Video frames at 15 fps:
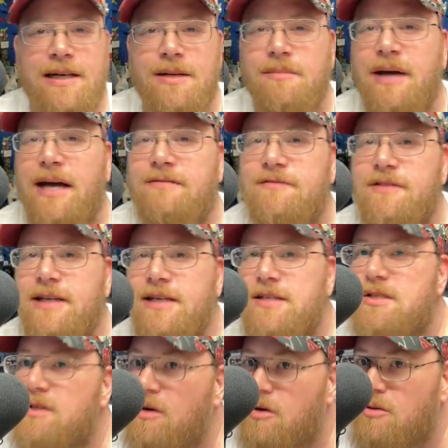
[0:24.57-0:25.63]
Pat Flynn.
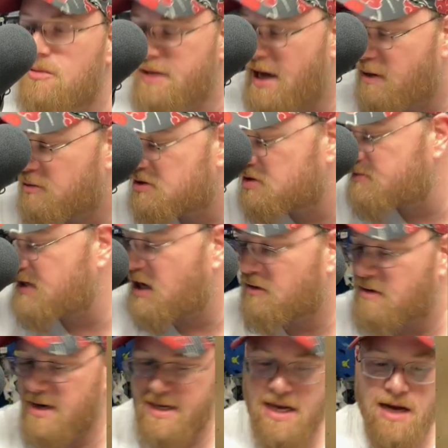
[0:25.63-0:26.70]
So yeah, we're zoomed
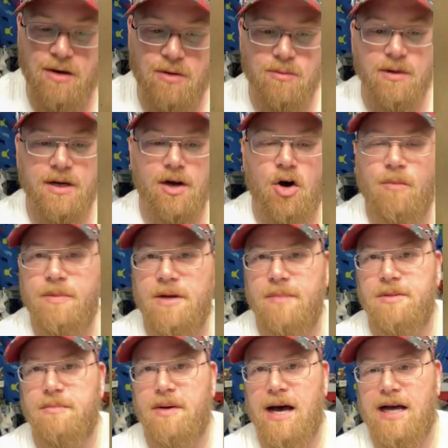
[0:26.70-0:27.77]
out right now. We're going to open
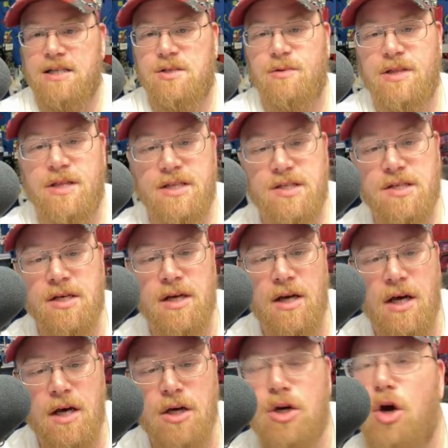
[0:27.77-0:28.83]
up the box with this
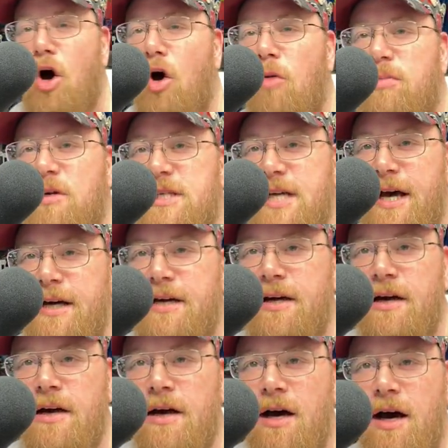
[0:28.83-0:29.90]
Cobra Tech
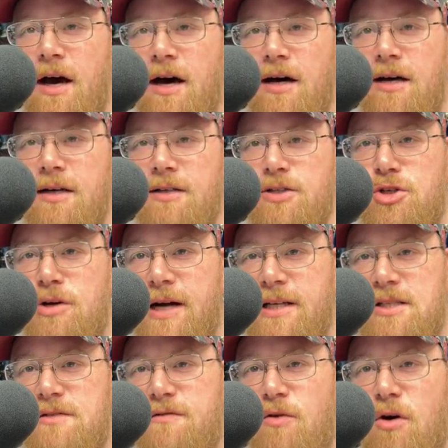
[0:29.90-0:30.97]
uh,
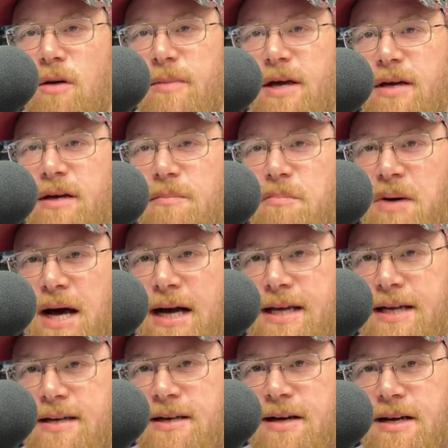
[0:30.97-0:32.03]
transforming
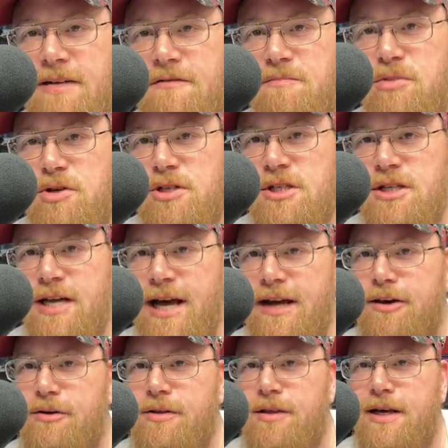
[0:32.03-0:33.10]
pocket knife push
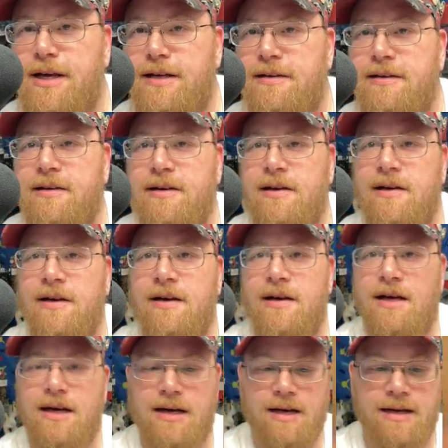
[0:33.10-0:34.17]
dagger thing.
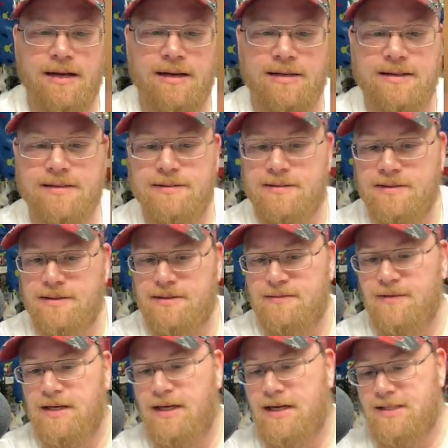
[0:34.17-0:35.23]
Uh,
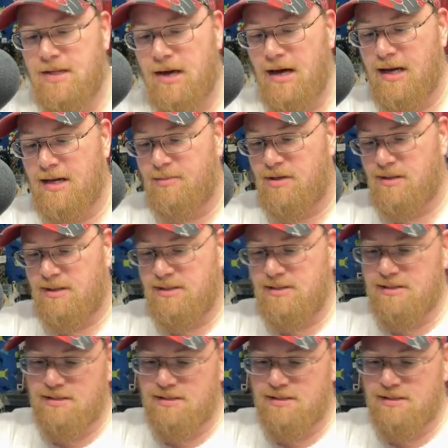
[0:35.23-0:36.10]
very nice audible.